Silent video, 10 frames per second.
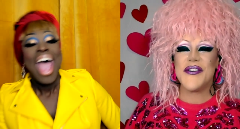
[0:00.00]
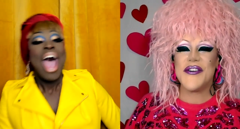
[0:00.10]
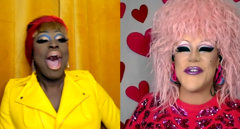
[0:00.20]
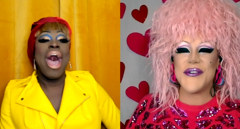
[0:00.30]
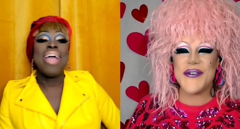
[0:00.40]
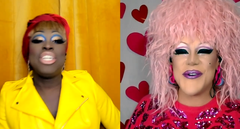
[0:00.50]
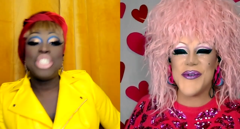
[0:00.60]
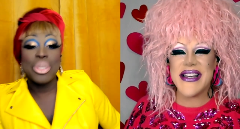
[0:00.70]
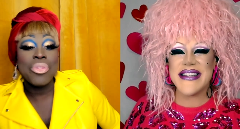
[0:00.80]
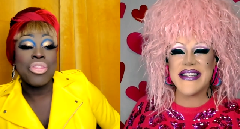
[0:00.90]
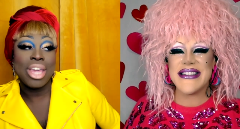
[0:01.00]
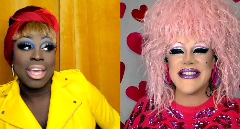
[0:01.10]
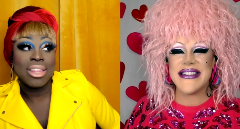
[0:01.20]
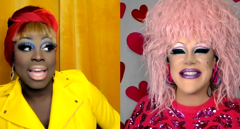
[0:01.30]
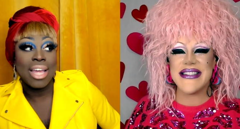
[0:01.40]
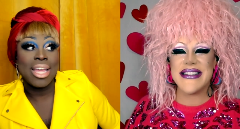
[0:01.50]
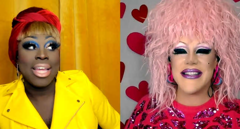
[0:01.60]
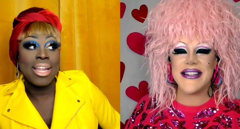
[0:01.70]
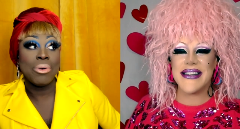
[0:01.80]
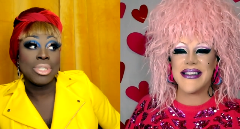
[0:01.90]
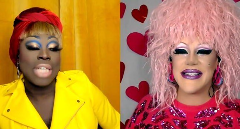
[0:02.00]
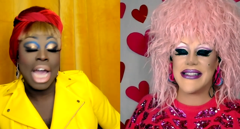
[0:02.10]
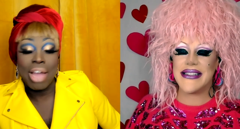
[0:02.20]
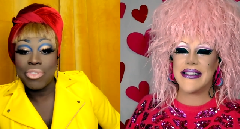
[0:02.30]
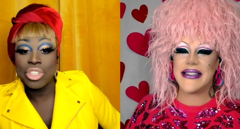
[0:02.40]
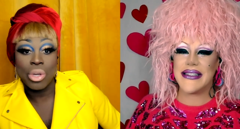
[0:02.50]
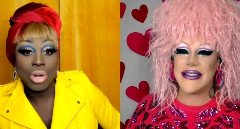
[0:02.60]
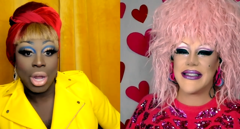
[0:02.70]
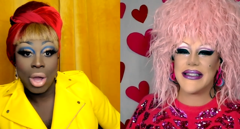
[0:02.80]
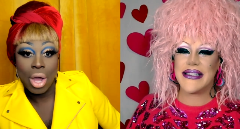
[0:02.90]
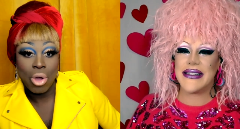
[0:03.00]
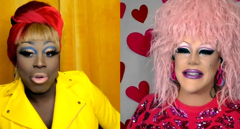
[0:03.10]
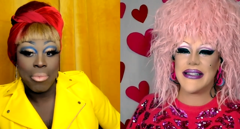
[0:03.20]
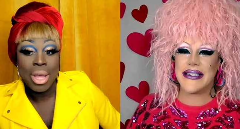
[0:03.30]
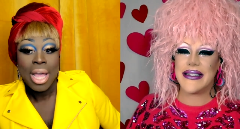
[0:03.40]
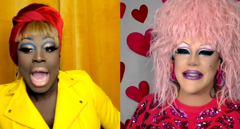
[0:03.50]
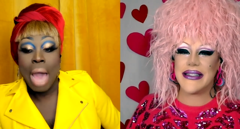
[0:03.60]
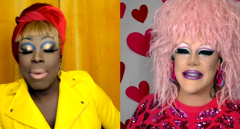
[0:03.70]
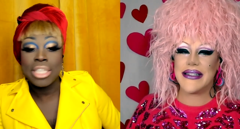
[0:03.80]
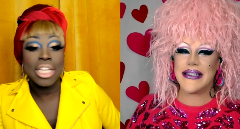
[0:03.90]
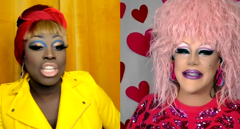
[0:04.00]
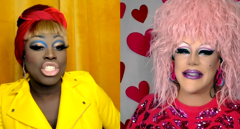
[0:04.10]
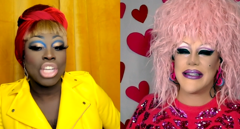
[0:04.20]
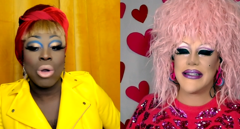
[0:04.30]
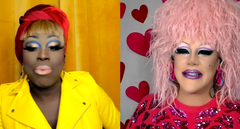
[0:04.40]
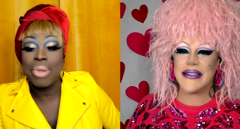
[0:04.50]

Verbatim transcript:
Speaker 1: I do think that it was time for Joe to go home. I'm not saying Joe